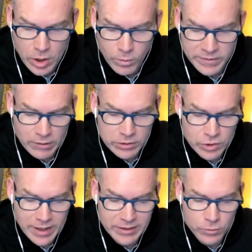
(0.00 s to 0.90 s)
without
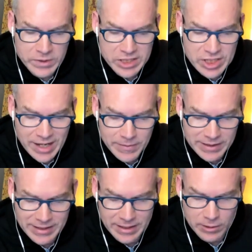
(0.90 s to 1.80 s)
trying to reshape it
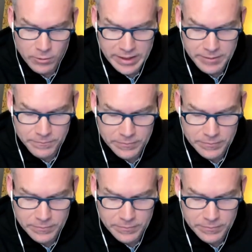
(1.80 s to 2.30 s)
in any way.